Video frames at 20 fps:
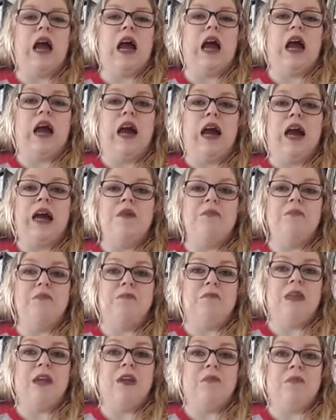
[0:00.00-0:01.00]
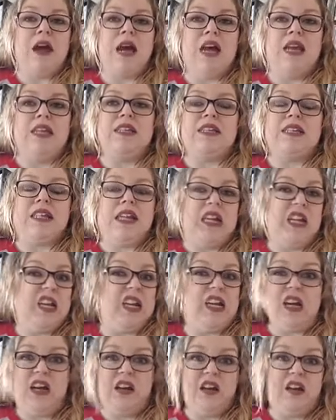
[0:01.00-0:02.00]
I minimized
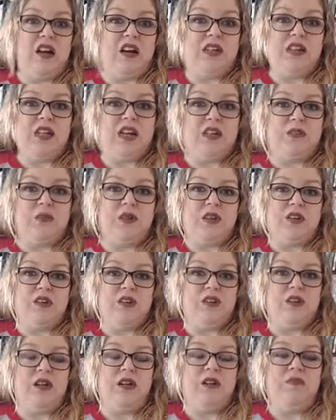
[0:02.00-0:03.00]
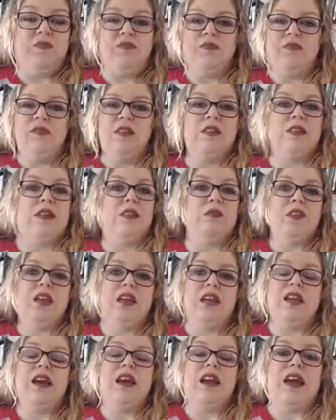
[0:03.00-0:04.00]
any kind of contact with her at all. Same
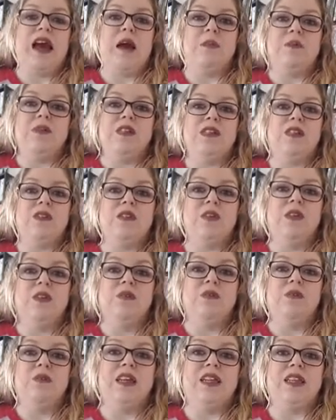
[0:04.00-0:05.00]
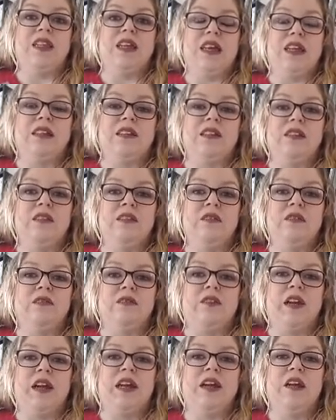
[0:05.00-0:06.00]
thing kind of happens with kids,
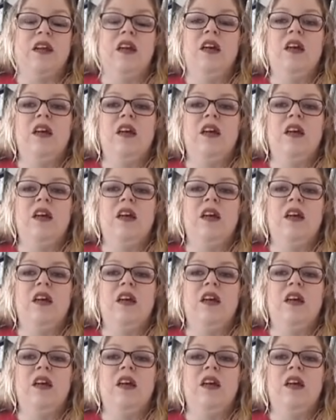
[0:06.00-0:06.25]
right?